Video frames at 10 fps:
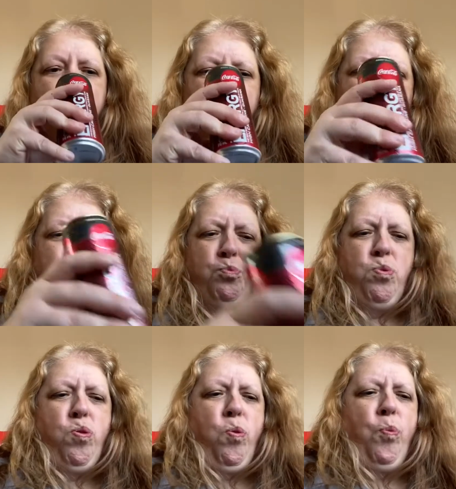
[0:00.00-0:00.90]

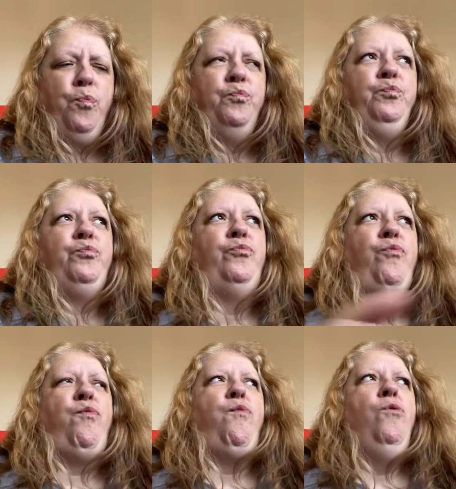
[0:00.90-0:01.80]

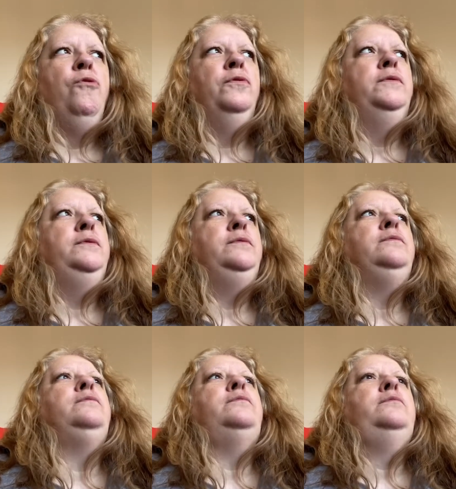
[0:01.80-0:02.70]

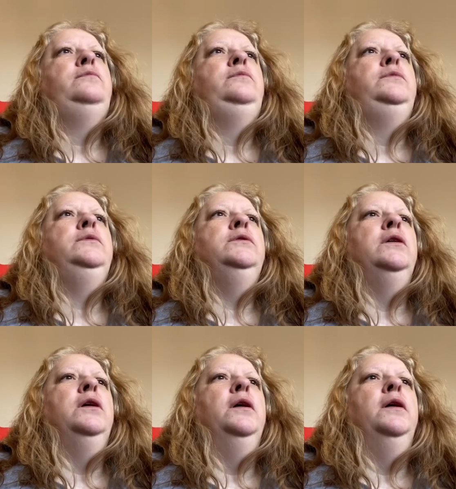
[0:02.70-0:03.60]

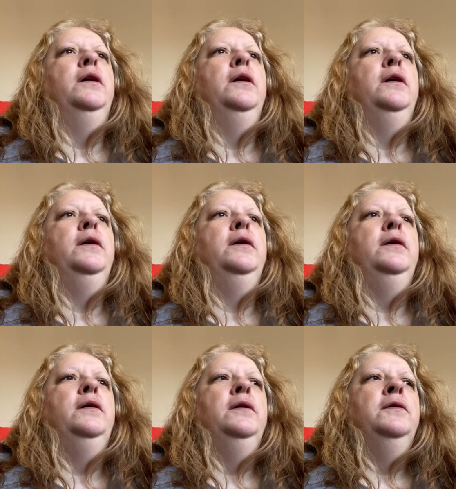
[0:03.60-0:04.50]

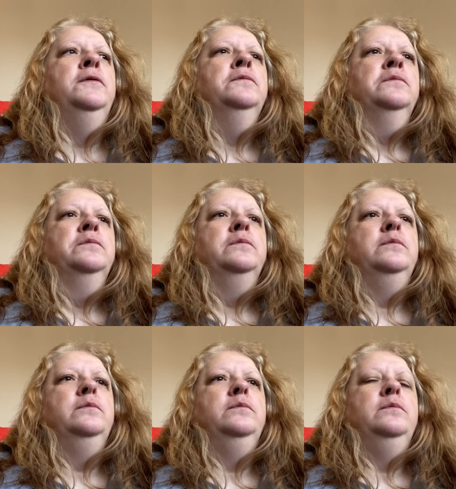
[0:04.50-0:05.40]

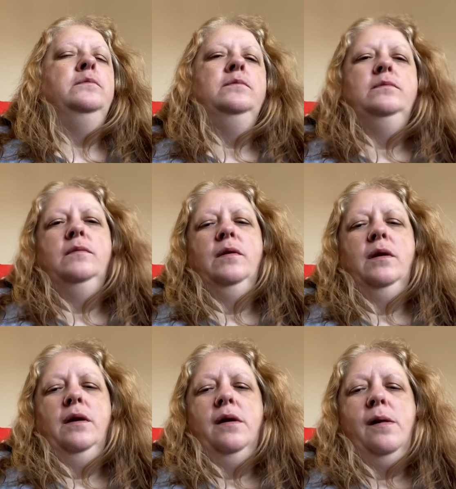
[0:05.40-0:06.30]

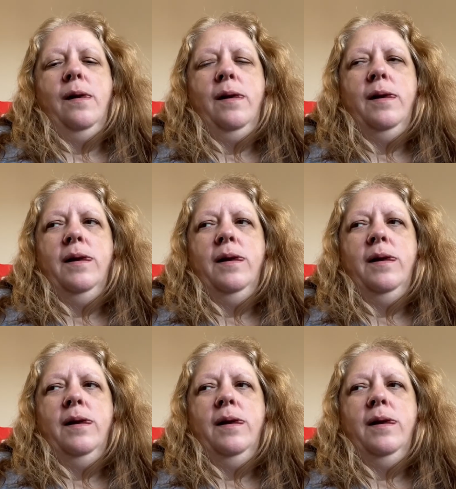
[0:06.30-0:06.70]
[no speech]